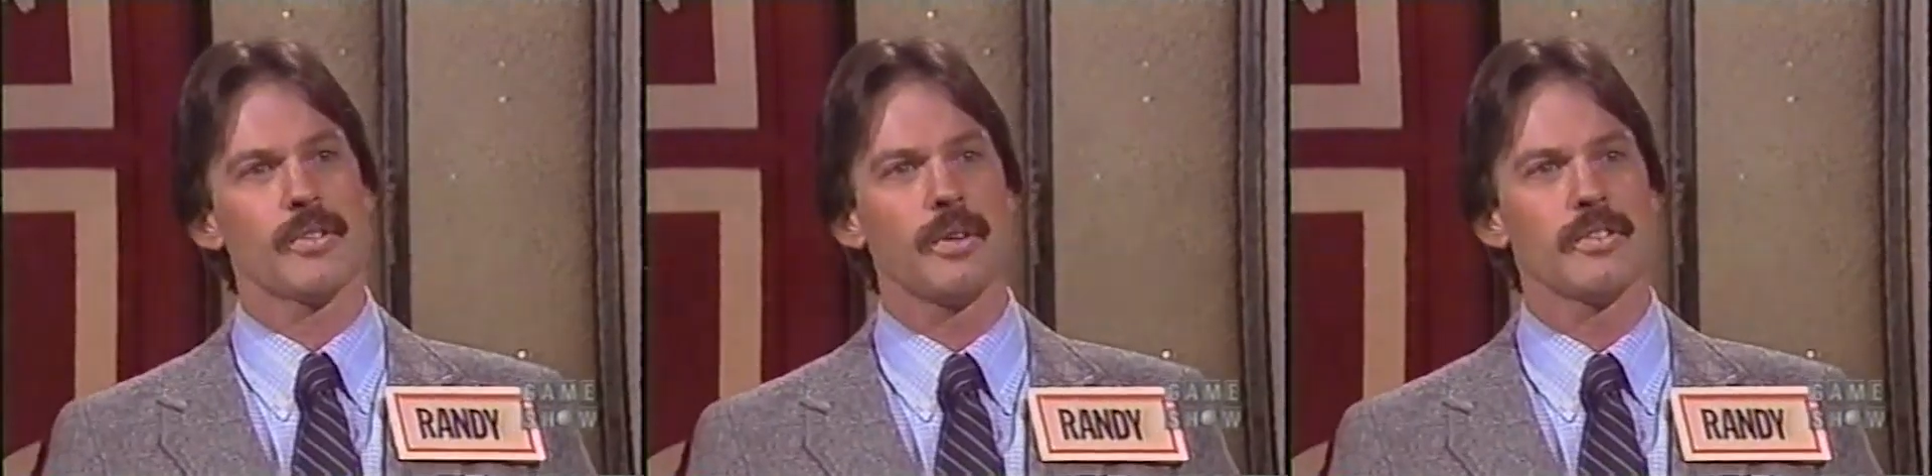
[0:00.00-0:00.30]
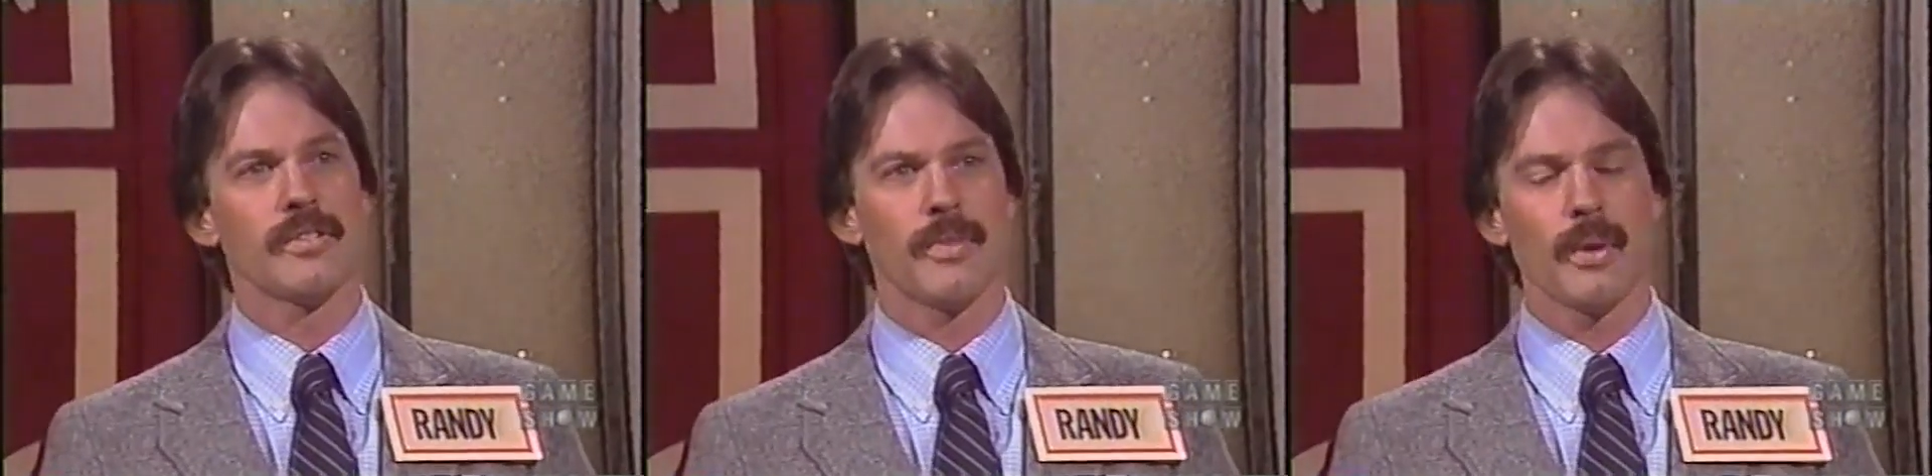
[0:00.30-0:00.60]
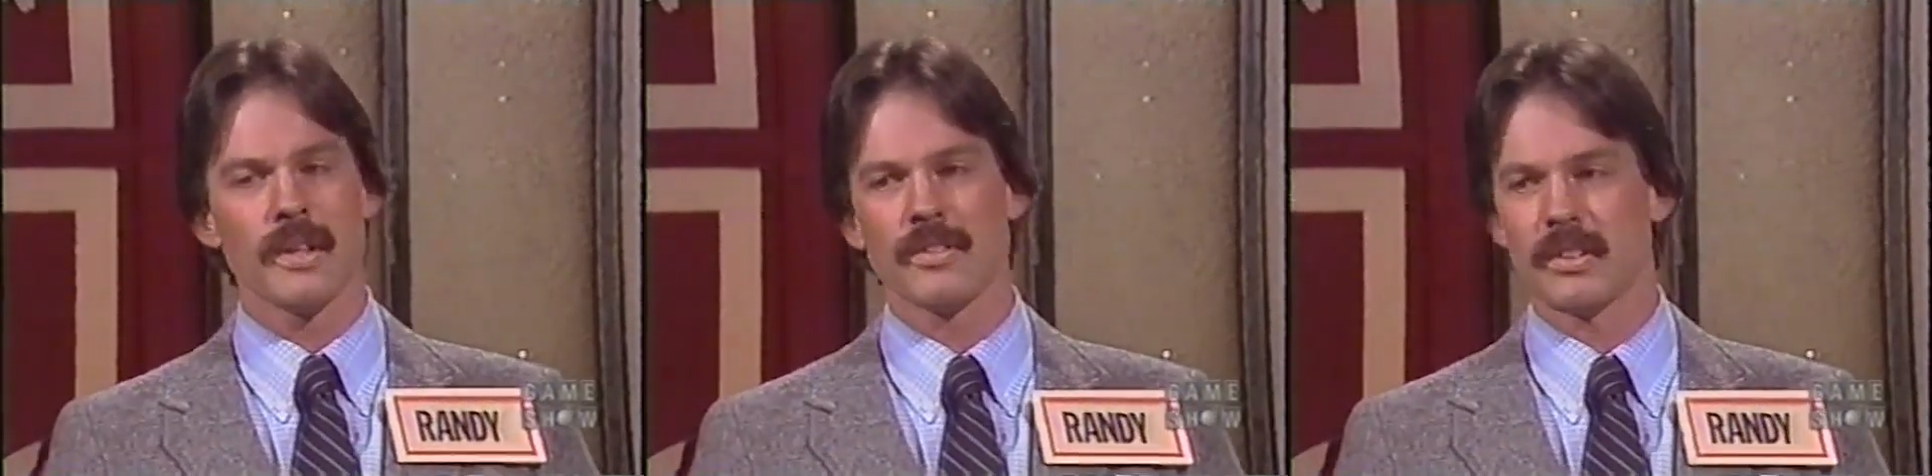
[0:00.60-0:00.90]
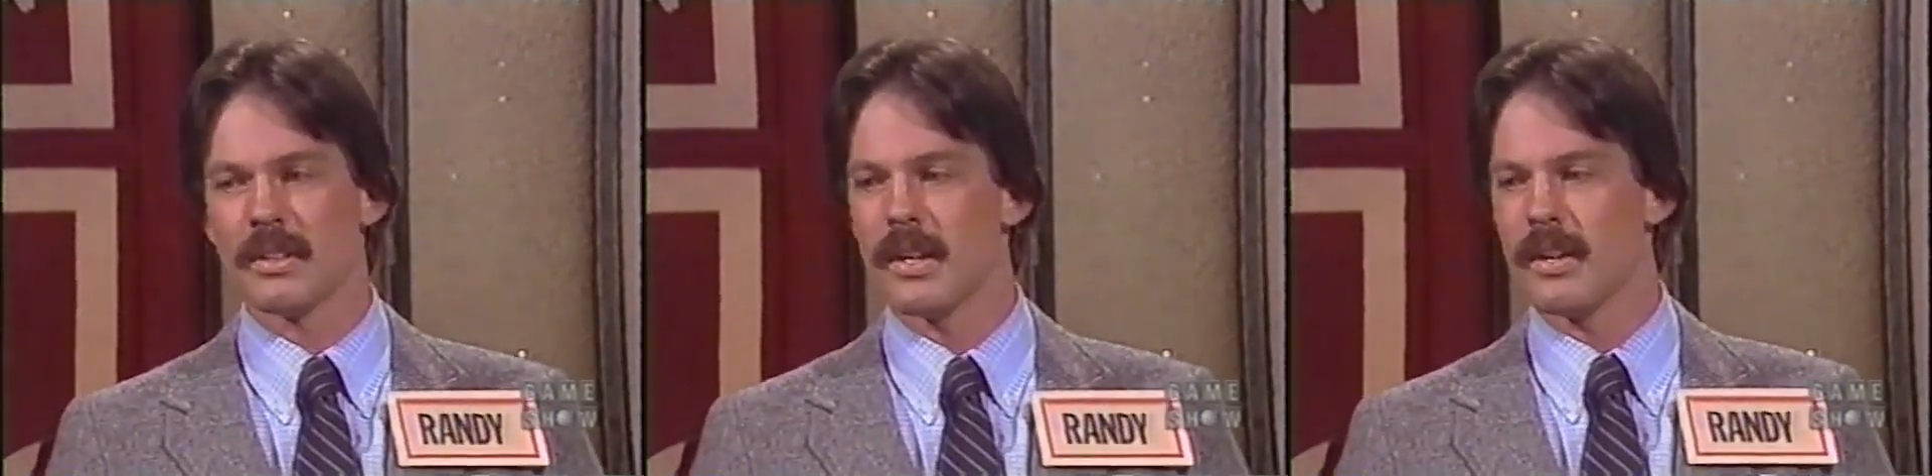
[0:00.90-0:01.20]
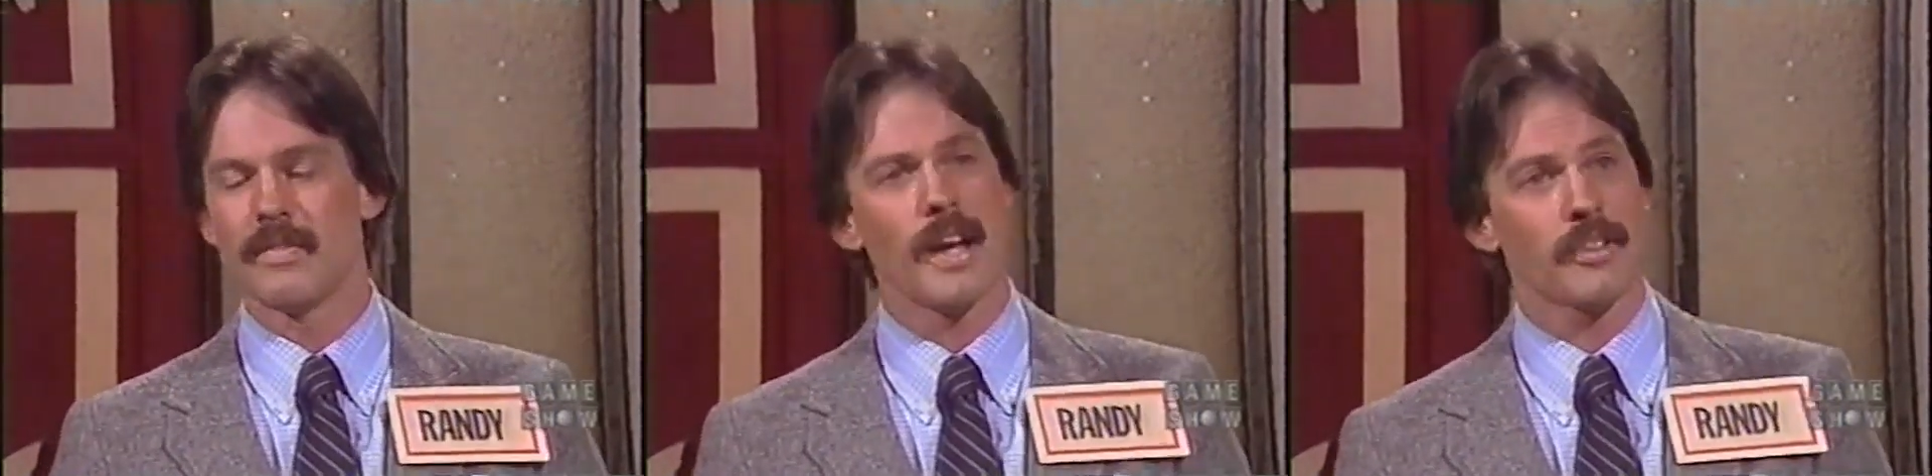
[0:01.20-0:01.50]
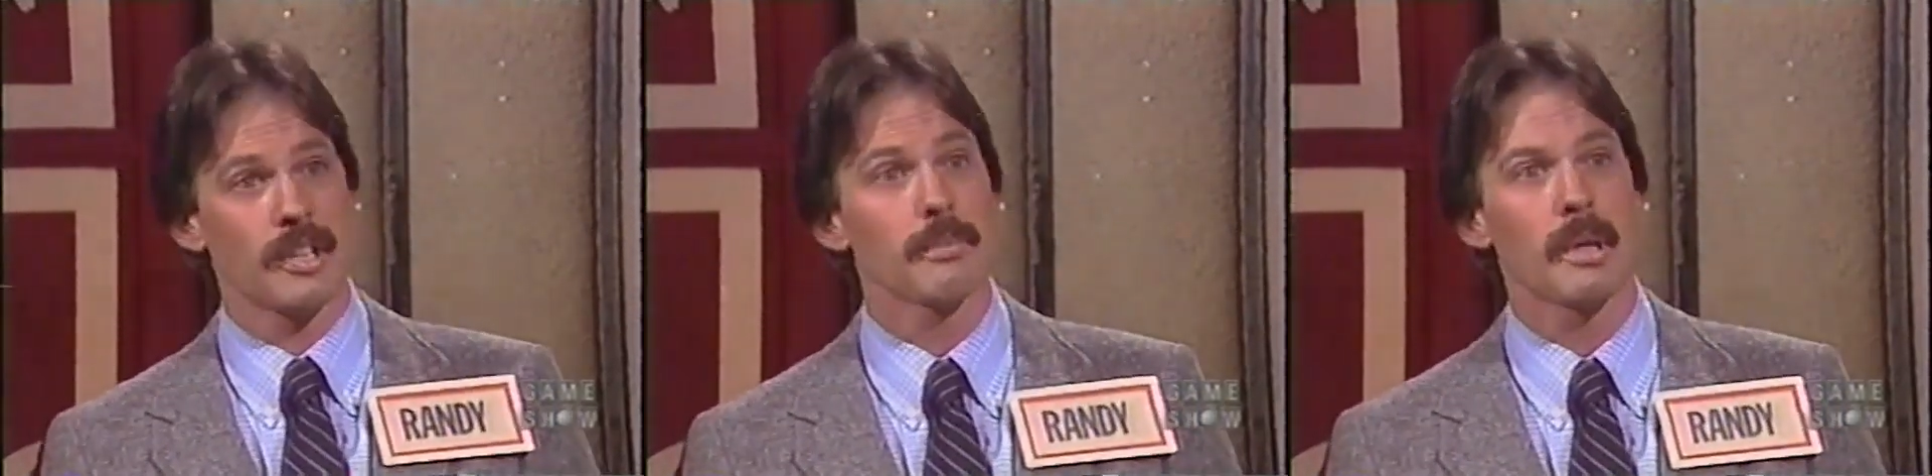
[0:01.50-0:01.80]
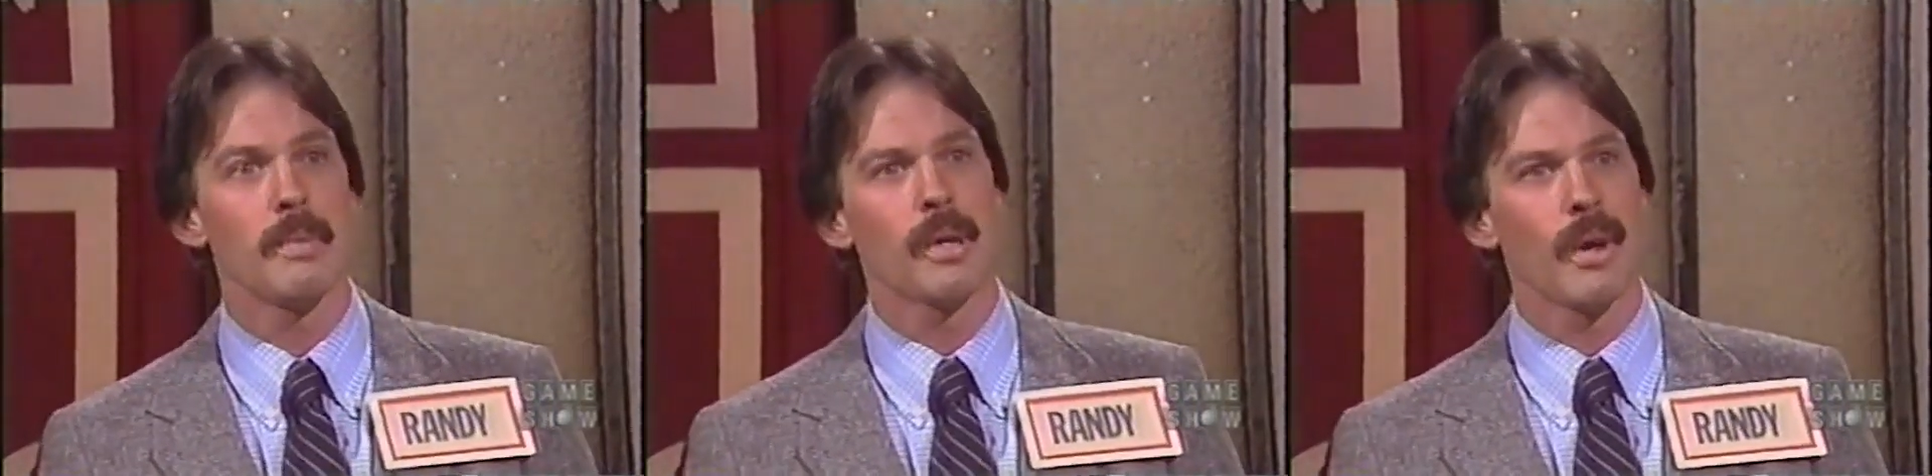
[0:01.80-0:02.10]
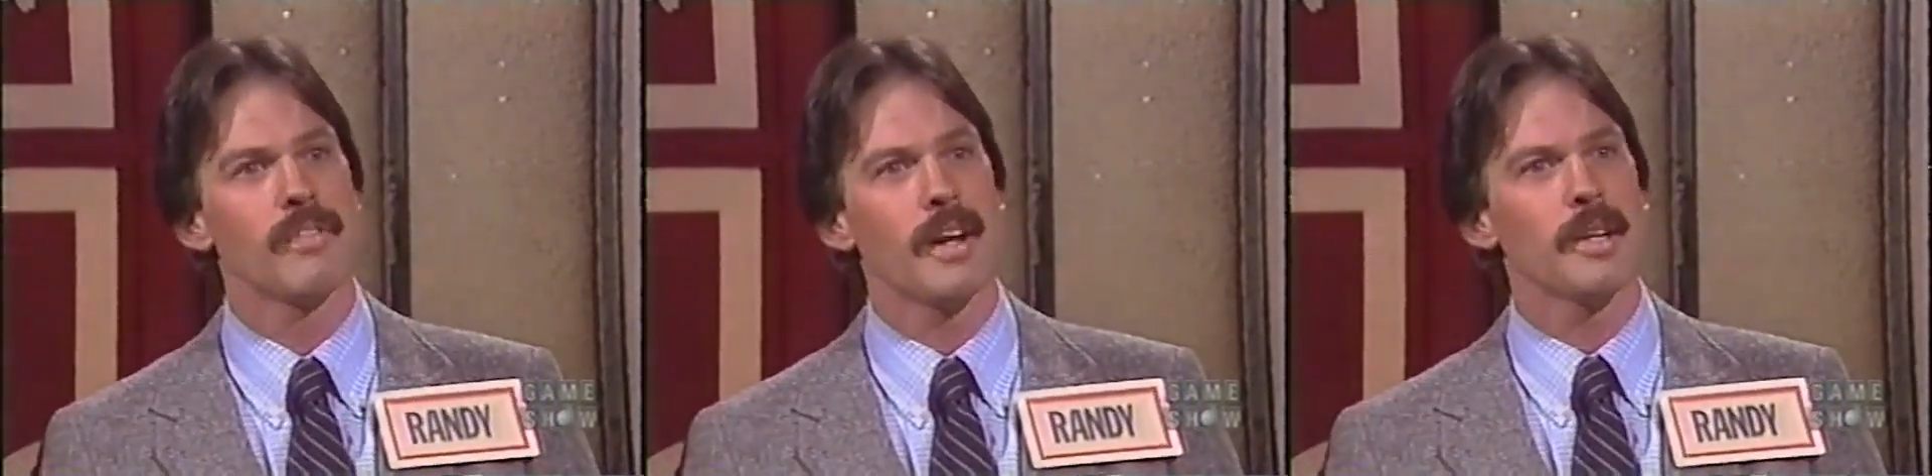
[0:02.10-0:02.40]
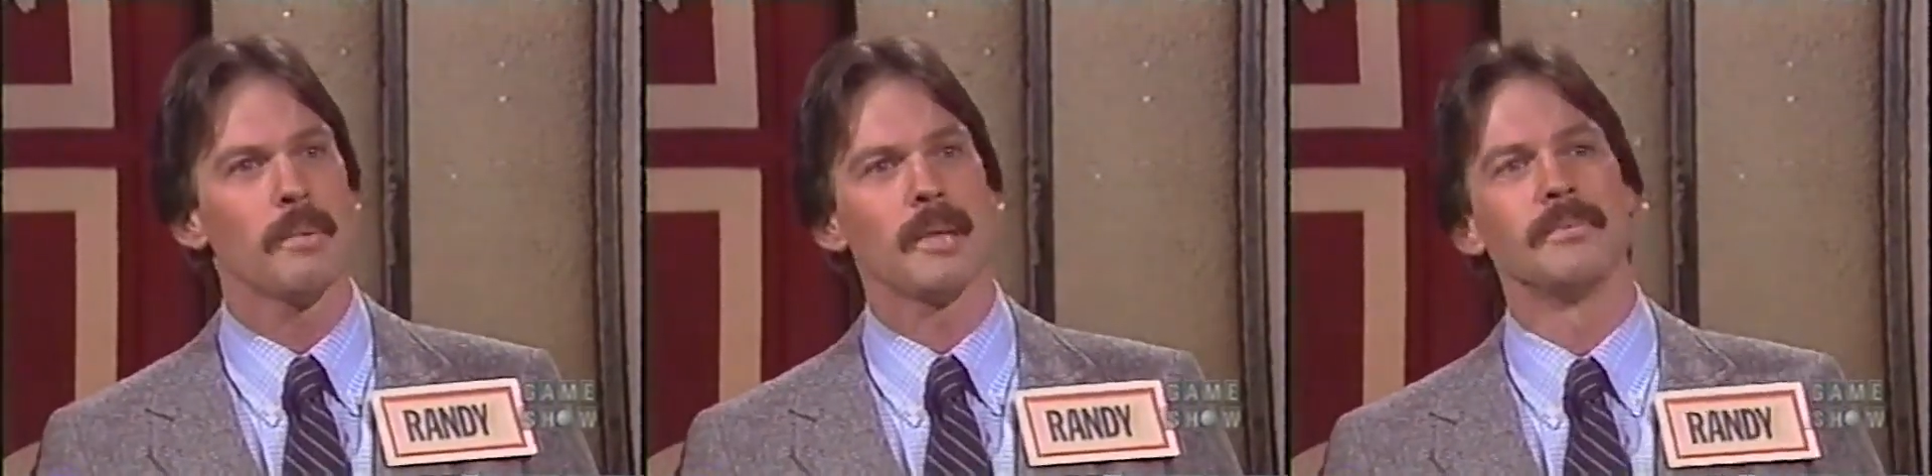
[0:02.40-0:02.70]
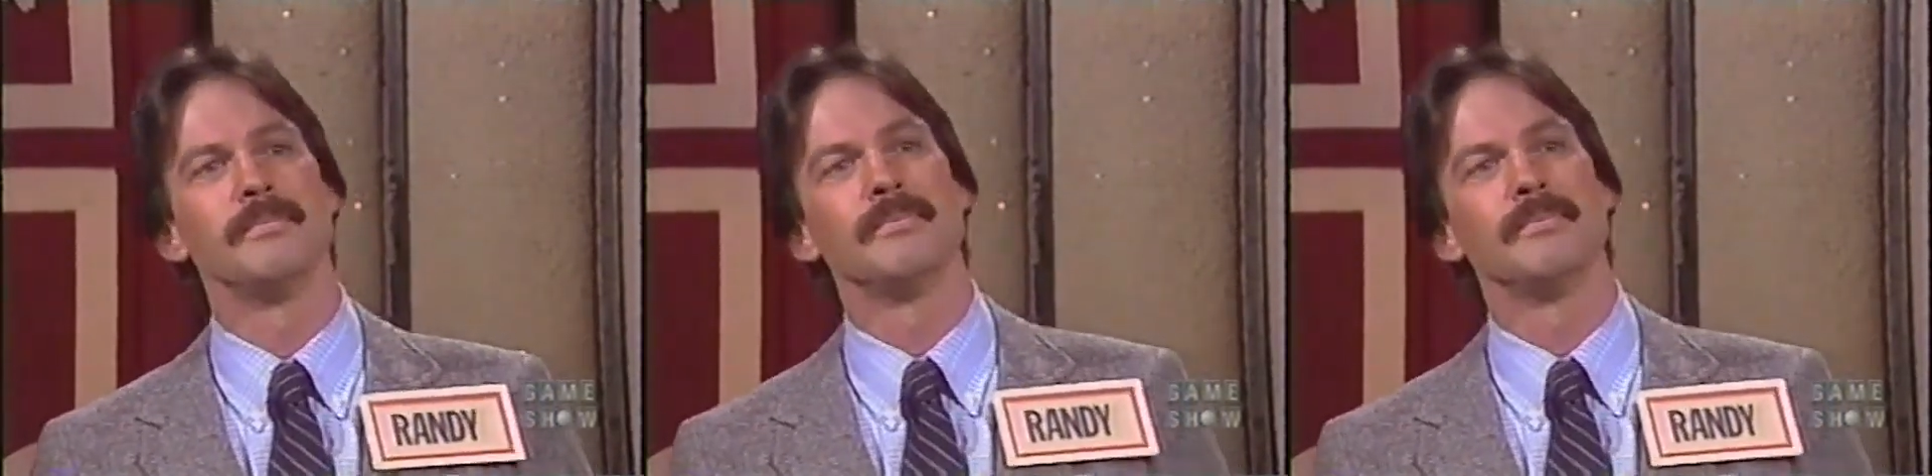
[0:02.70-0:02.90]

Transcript: 30s, and 40s, and in fact, some can be quite valuable.